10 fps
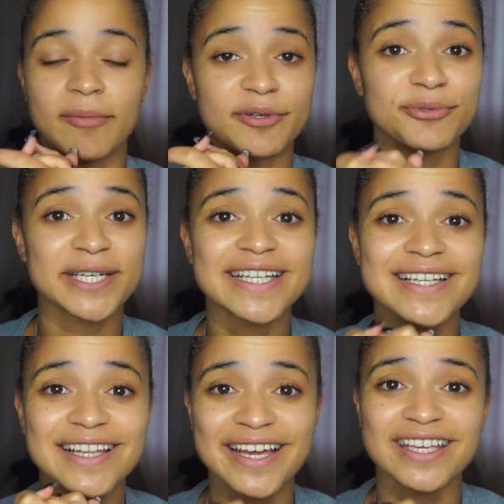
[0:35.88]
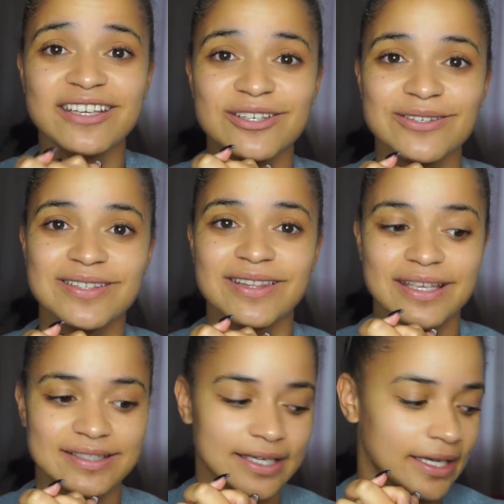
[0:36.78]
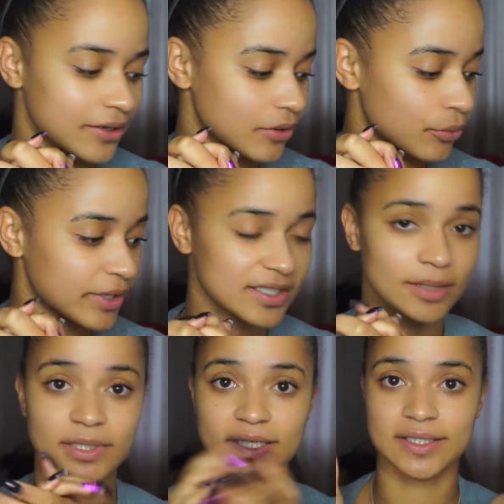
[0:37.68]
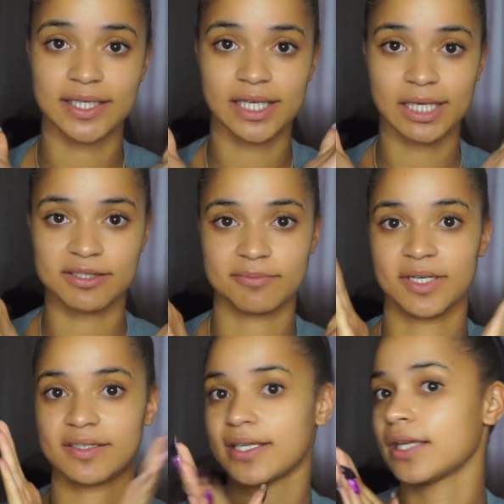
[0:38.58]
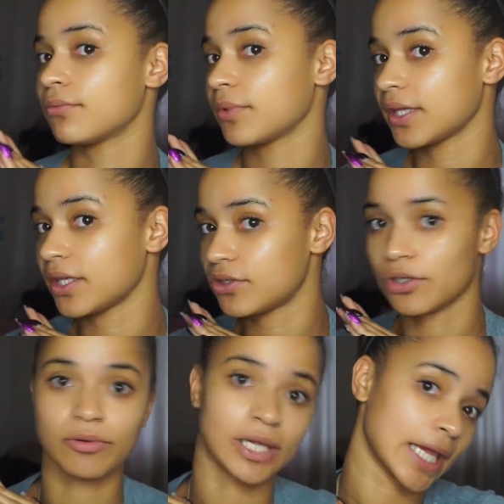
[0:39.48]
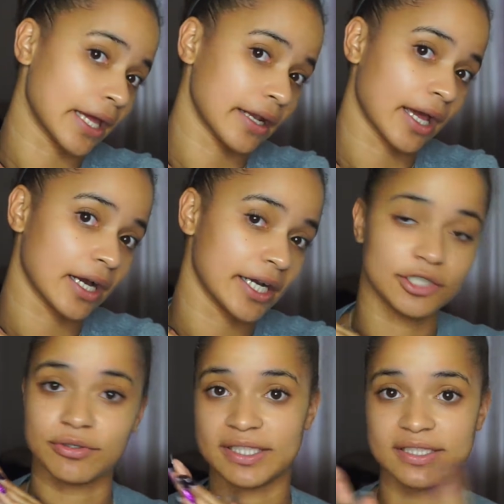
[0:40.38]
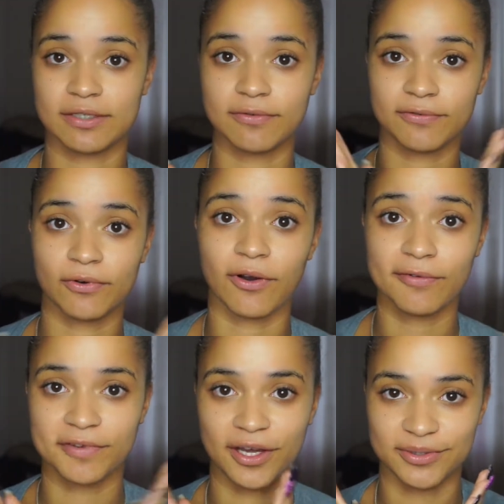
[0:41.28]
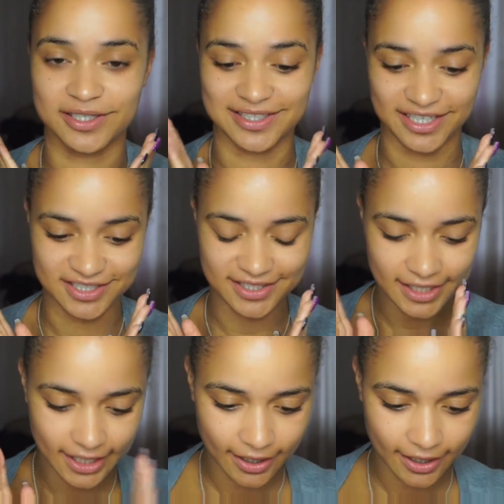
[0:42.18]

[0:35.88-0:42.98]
I'm really liking using this in winter because it keeps my skin really dewy and hydrated for foundation.